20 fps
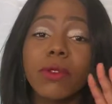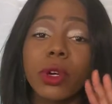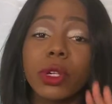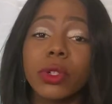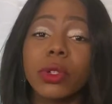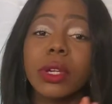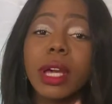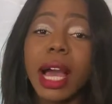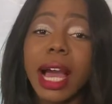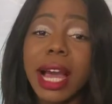for
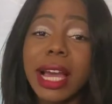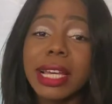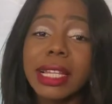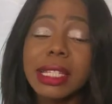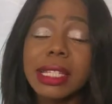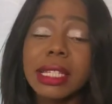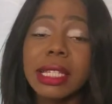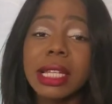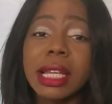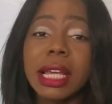you
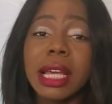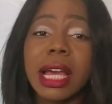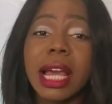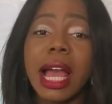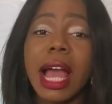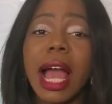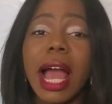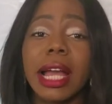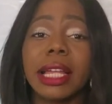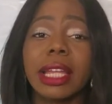guys,
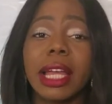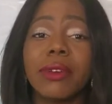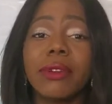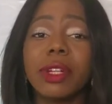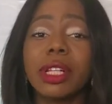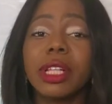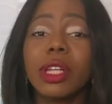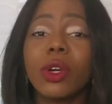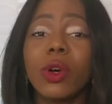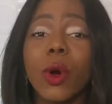and I
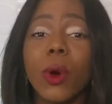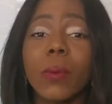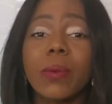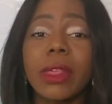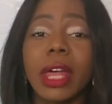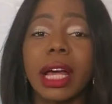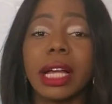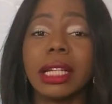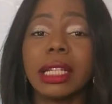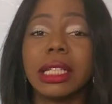really hope
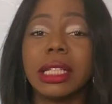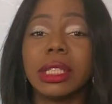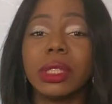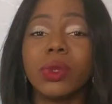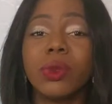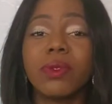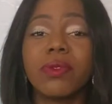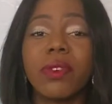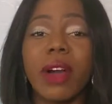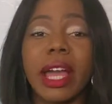that
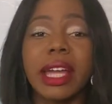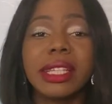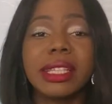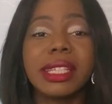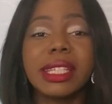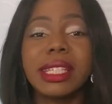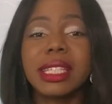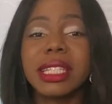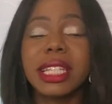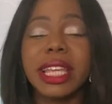you find
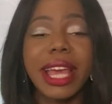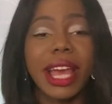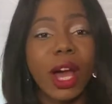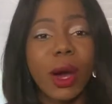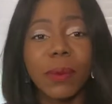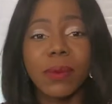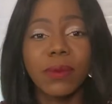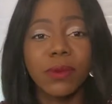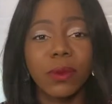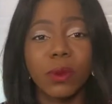this
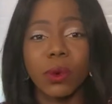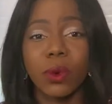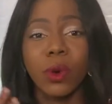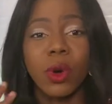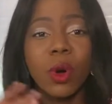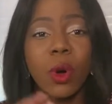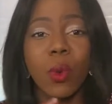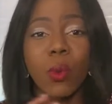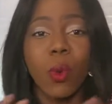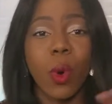helpful
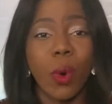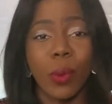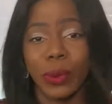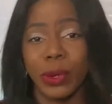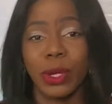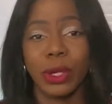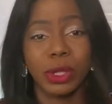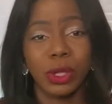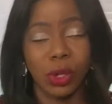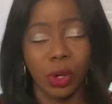one
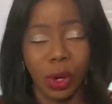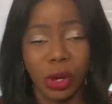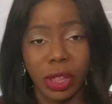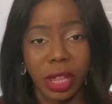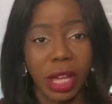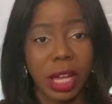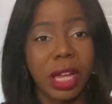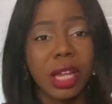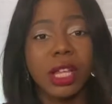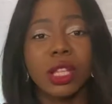way or the
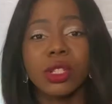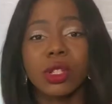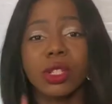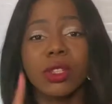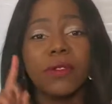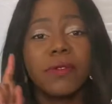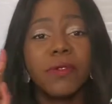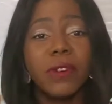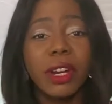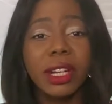other. So
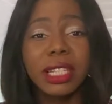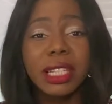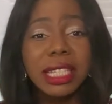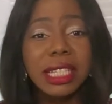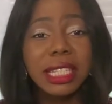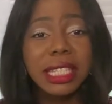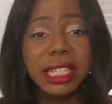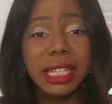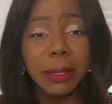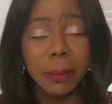the
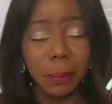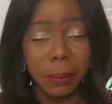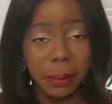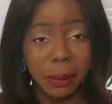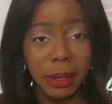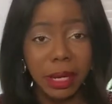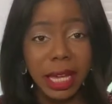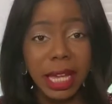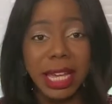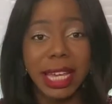first tip
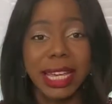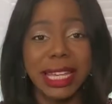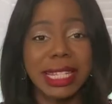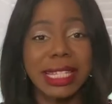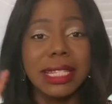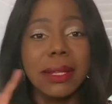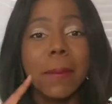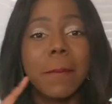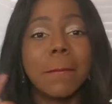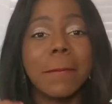
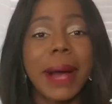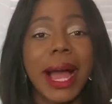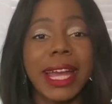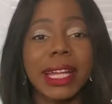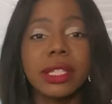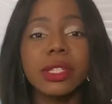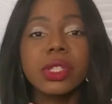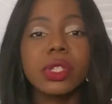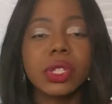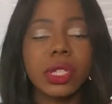is
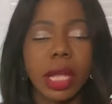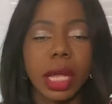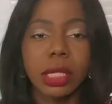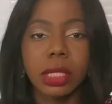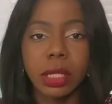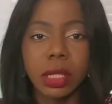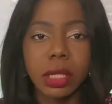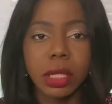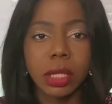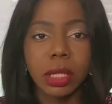
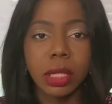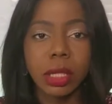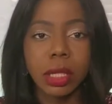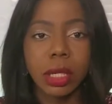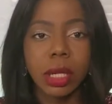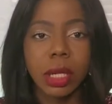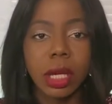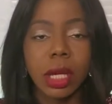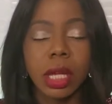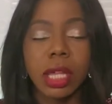mindset.
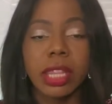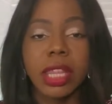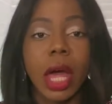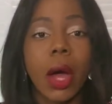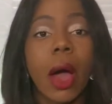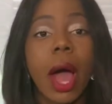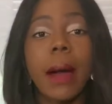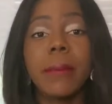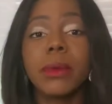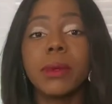
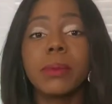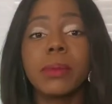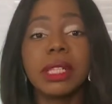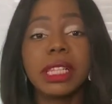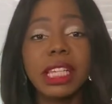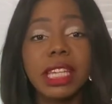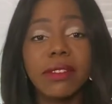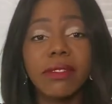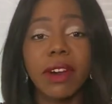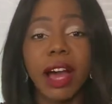Now, I'm a
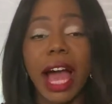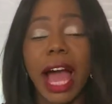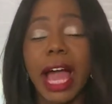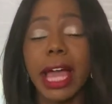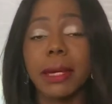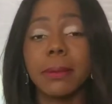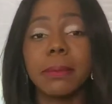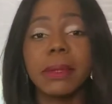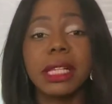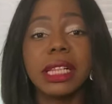believer.
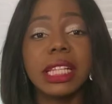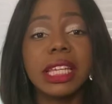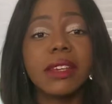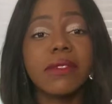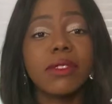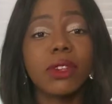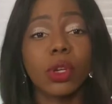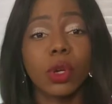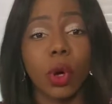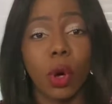I
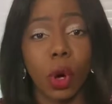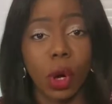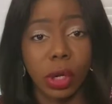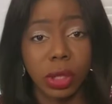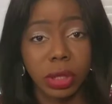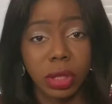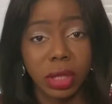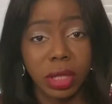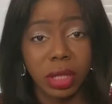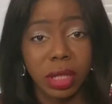believe in God.